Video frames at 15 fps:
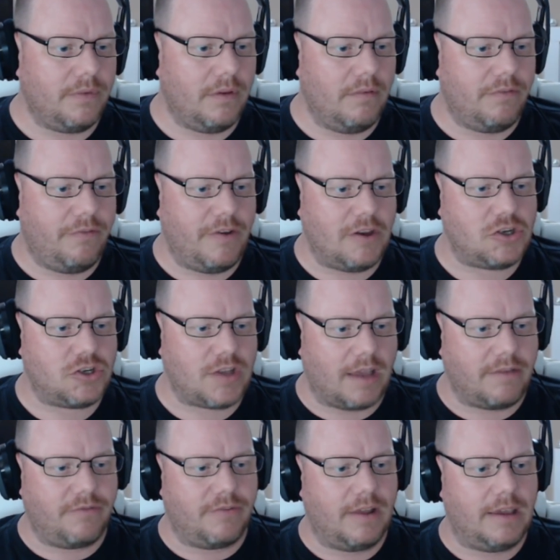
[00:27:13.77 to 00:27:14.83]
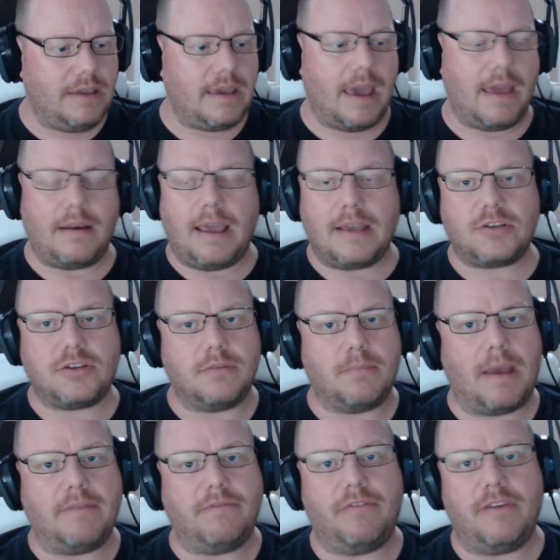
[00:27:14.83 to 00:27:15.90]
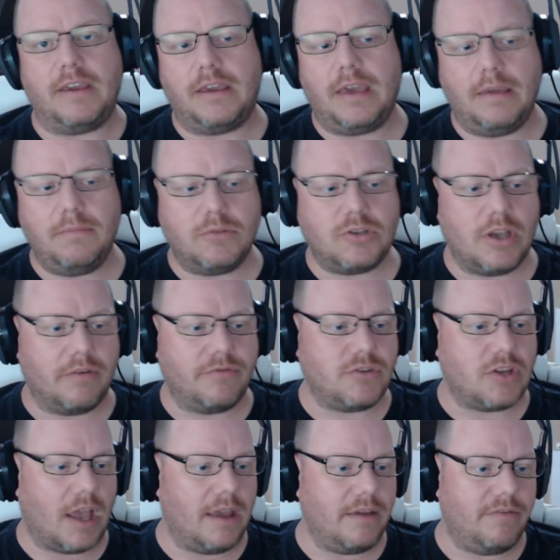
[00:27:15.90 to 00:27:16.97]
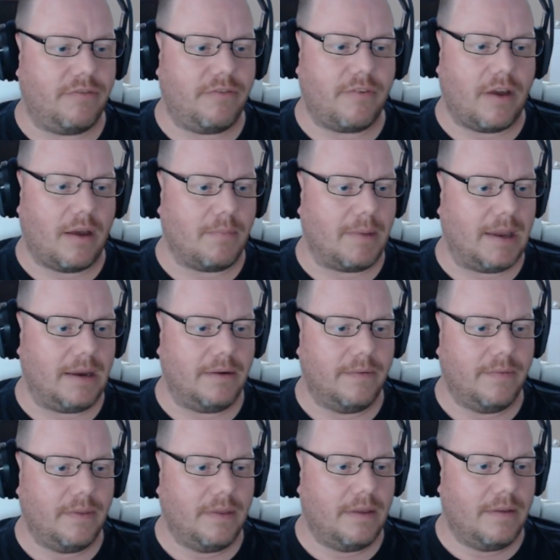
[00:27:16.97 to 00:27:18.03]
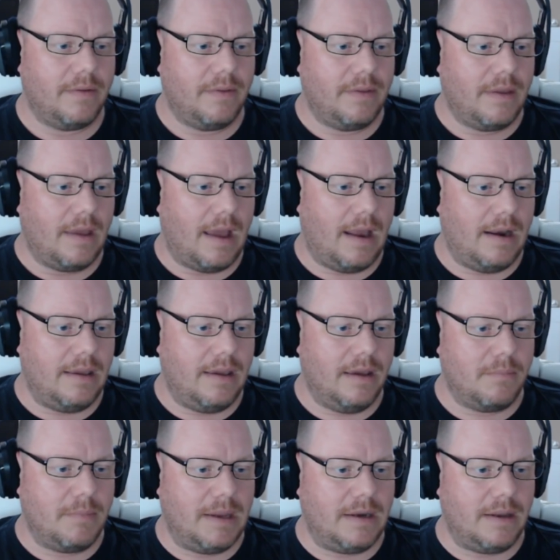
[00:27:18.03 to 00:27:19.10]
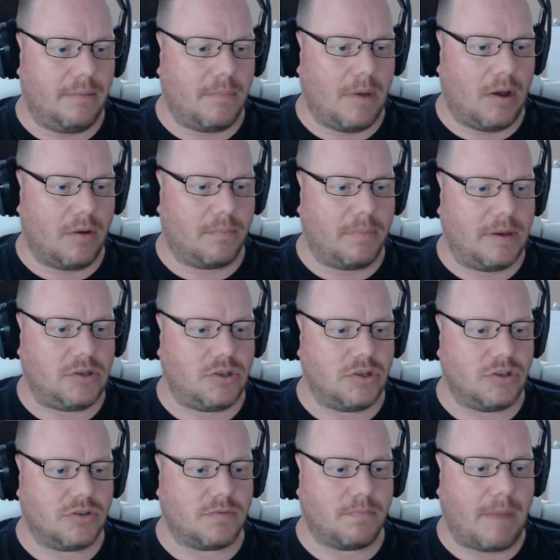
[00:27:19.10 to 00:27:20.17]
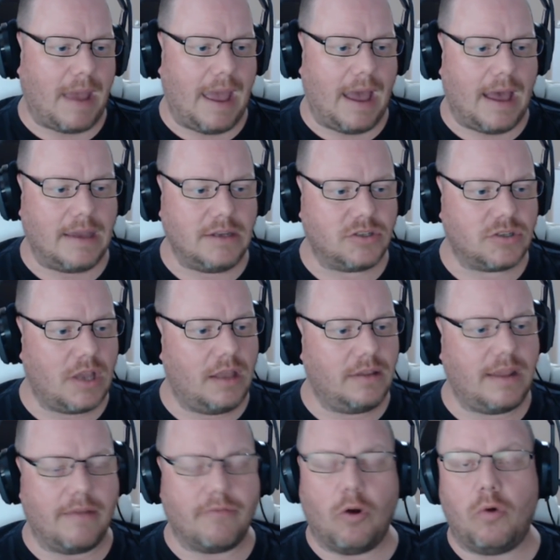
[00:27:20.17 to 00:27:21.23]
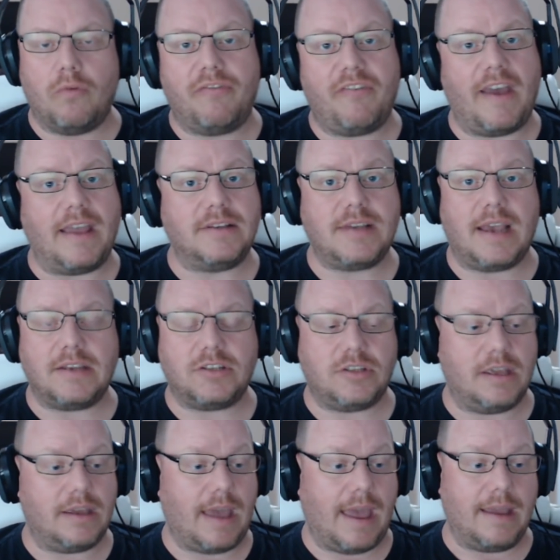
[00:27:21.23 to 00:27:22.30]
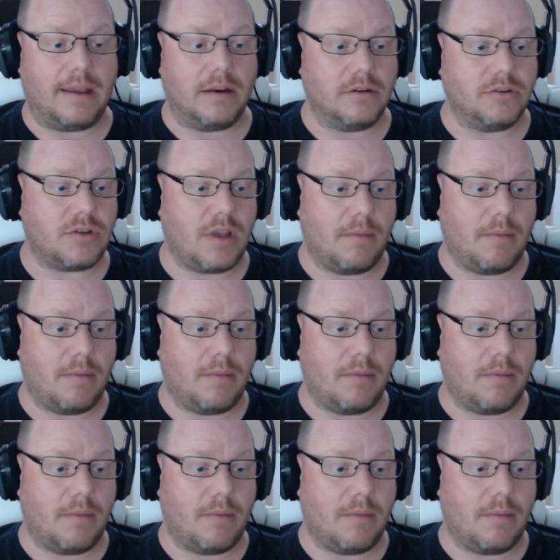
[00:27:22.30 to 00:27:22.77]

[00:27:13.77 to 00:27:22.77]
Fish safely, yeah, that's the main thing. Keep yourself safe. I mean, Ali Hamidi, Mark Pitchers, Matt Hayes, they're all fantastic anglers.